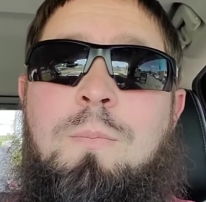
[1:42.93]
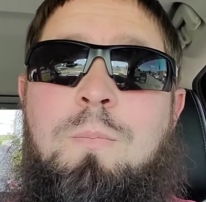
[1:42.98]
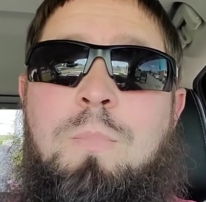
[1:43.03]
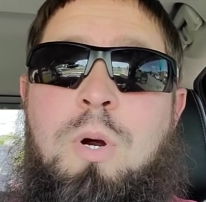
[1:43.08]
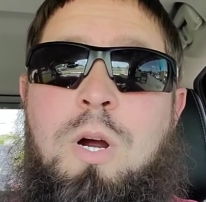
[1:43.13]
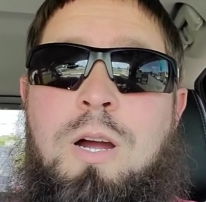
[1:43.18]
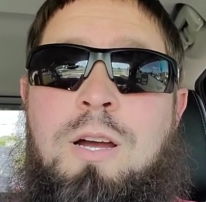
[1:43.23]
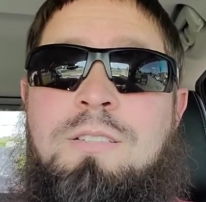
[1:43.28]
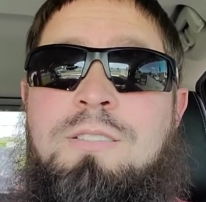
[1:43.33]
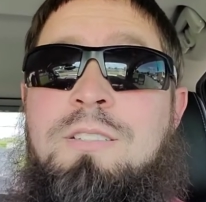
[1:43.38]

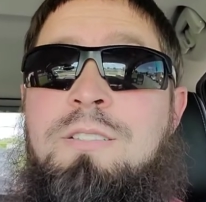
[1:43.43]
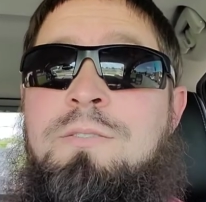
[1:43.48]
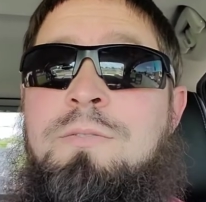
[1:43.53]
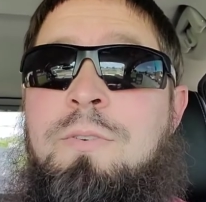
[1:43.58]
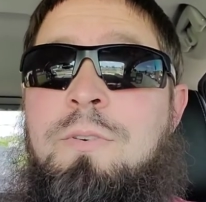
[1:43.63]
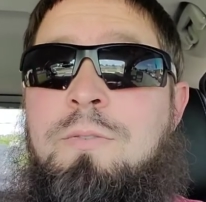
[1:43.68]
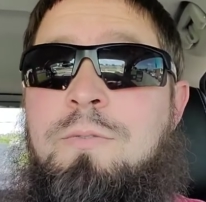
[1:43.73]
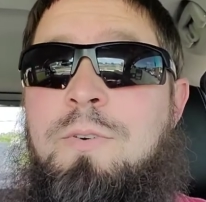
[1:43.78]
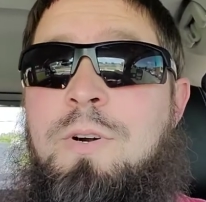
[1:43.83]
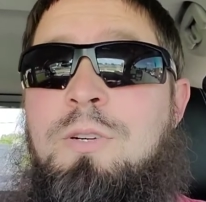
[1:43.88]
prizes
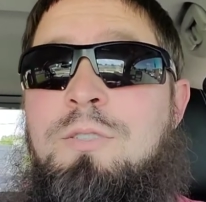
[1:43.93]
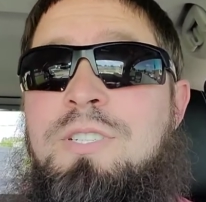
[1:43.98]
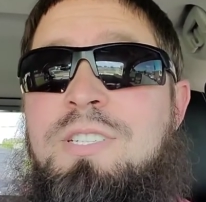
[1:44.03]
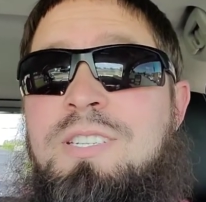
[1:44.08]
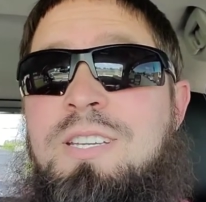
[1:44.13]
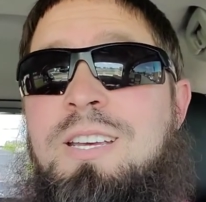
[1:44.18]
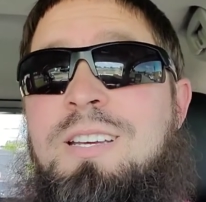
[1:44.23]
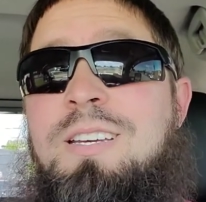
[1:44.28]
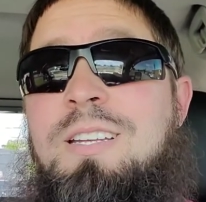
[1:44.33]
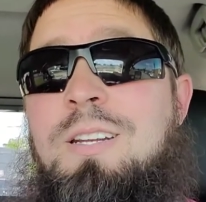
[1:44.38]
for first,
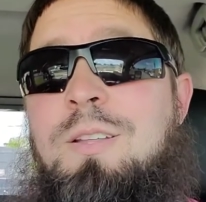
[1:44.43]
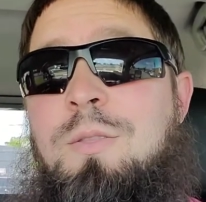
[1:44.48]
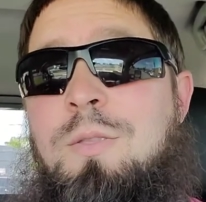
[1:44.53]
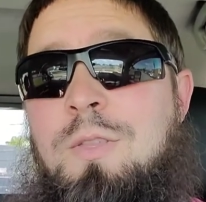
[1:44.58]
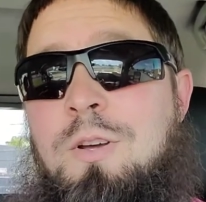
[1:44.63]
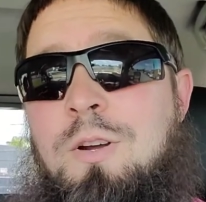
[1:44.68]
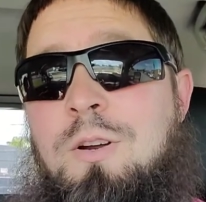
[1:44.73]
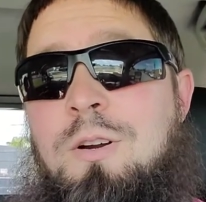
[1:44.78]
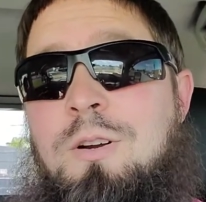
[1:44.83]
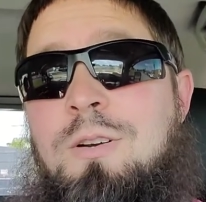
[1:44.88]
second, and
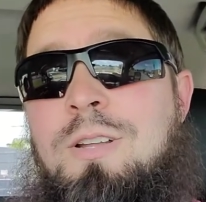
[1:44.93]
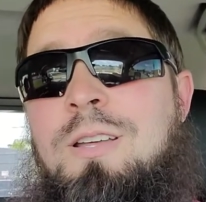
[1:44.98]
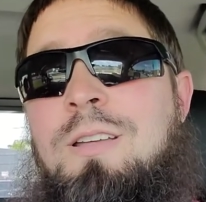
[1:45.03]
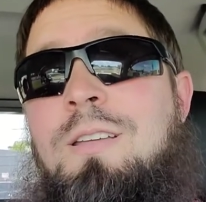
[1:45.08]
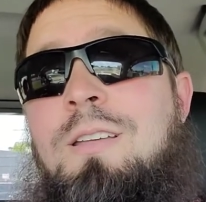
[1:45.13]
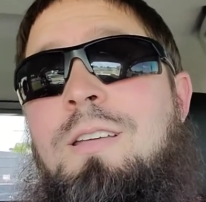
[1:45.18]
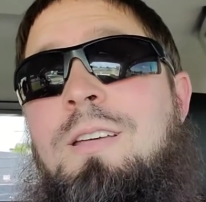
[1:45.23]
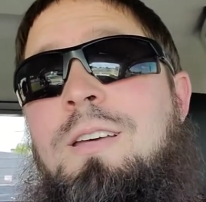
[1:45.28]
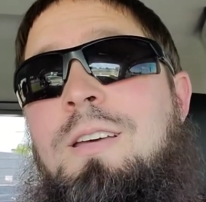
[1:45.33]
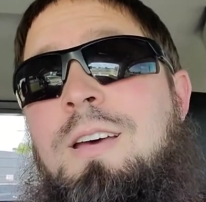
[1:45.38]
third
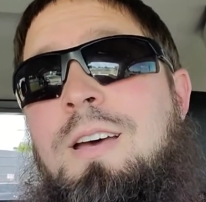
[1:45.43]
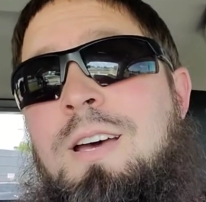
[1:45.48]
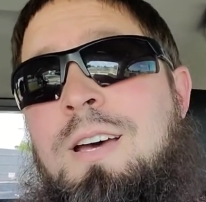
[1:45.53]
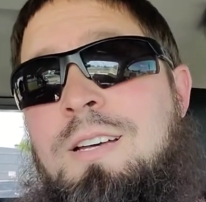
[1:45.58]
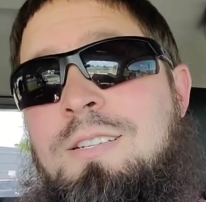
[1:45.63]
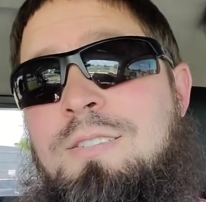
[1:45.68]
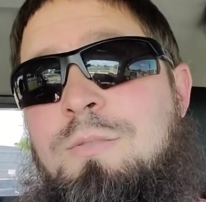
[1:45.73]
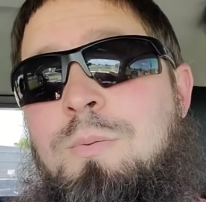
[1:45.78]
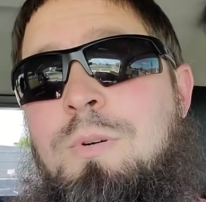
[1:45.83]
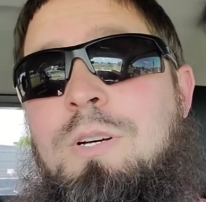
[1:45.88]

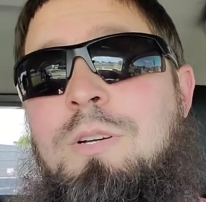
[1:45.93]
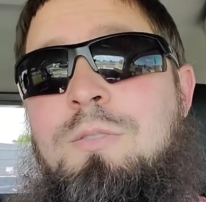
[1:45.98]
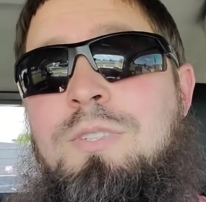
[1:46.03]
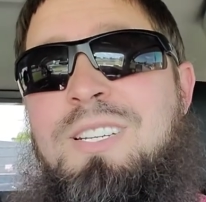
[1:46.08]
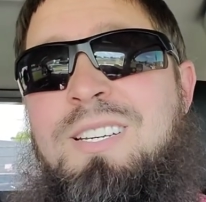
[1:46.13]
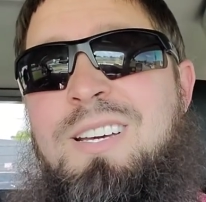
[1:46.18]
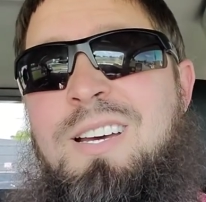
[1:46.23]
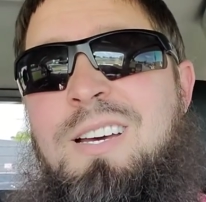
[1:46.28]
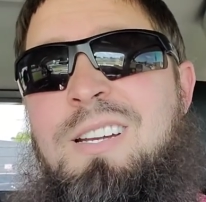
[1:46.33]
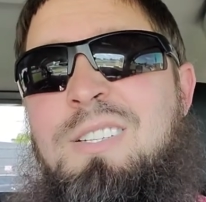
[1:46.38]
as well
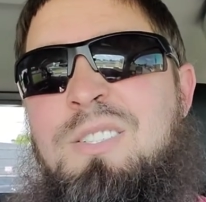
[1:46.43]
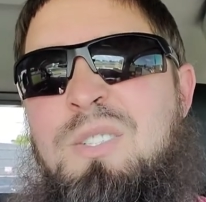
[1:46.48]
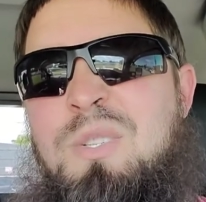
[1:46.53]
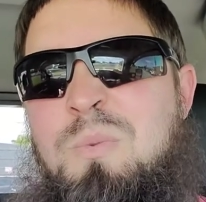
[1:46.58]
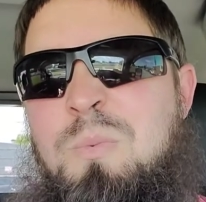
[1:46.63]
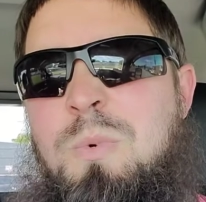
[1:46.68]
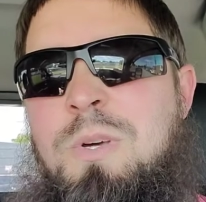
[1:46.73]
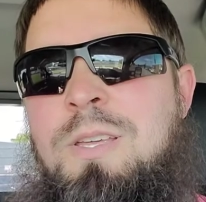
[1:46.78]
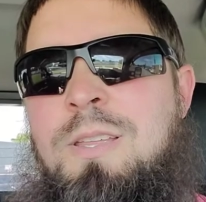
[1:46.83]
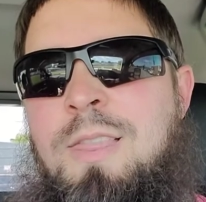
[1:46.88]
to kind of
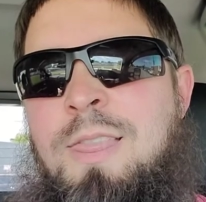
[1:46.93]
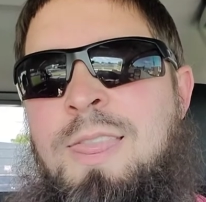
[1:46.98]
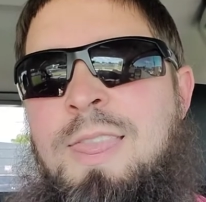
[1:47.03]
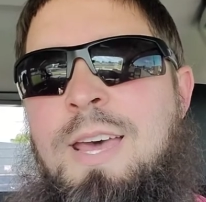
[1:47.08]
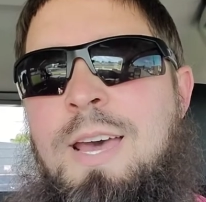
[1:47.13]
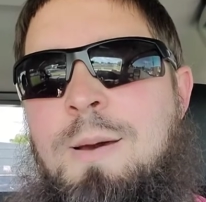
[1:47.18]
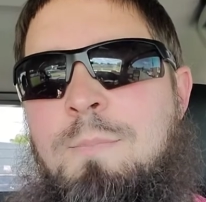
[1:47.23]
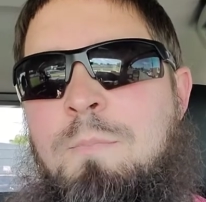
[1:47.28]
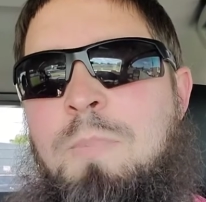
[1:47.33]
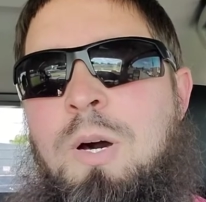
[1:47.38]
sweeten
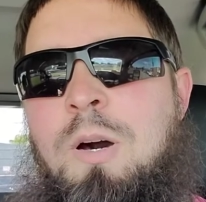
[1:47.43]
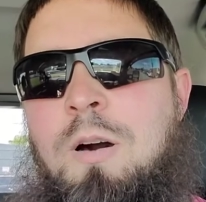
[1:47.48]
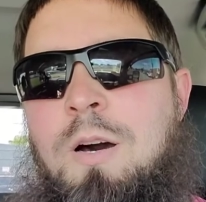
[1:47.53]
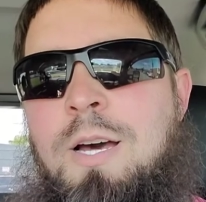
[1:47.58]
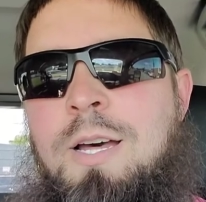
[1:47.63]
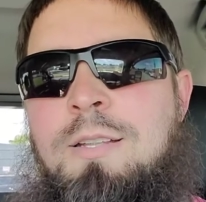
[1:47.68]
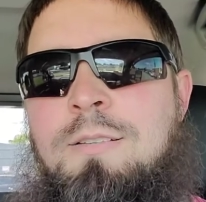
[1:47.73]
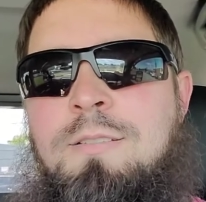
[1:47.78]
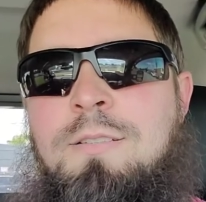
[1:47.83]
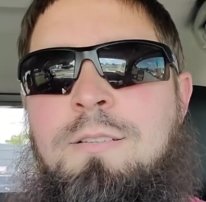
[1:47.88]
that
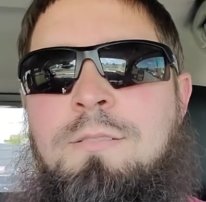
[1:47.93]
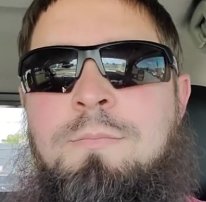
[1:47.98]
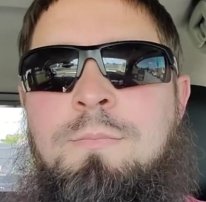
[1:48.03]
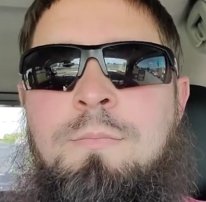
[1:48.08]
pot.